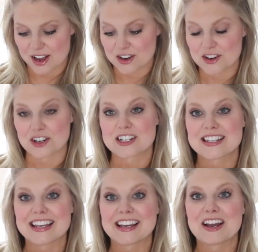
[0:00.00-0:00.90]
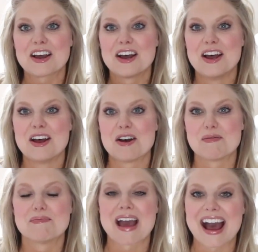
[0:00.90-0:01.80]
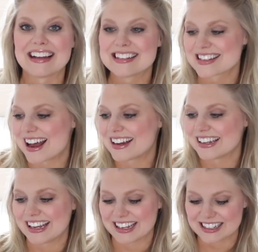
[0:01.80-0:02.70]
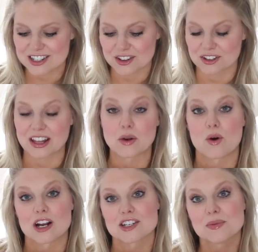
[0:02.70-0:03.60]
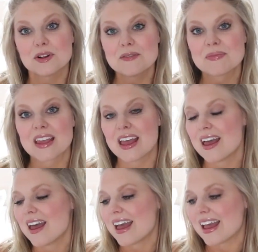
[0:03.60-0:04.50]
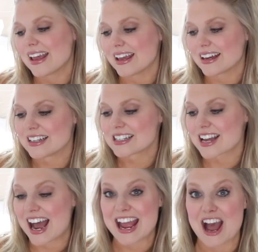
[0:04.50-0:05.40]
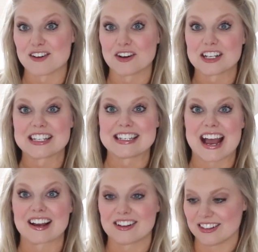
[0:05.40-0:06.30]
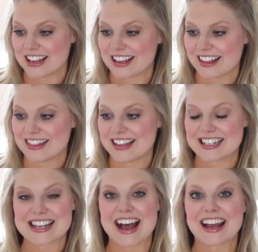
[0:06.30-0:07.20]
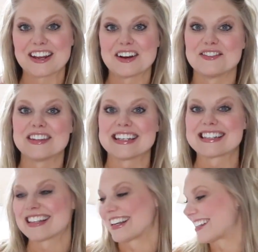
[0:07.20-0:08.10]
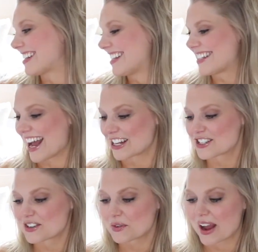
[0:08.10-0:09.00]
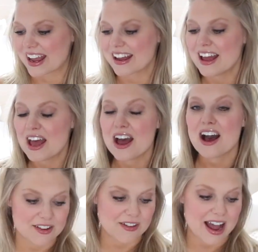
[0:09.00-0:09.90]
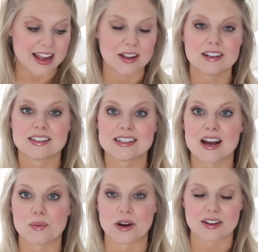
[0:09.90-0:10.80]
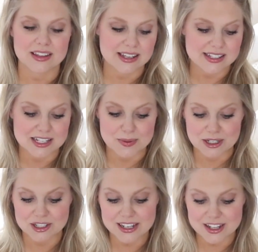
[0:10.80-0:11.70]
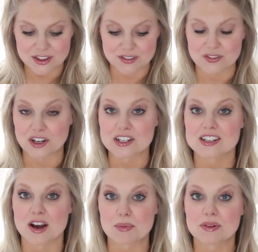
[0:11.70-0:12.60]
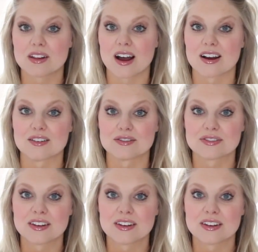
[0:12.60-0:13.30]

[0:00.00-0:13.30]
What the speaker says: nursing pads on hand. They're like washable, and I have a stack like this high of these things stashed away. If I did not wear these, especially in the first couple of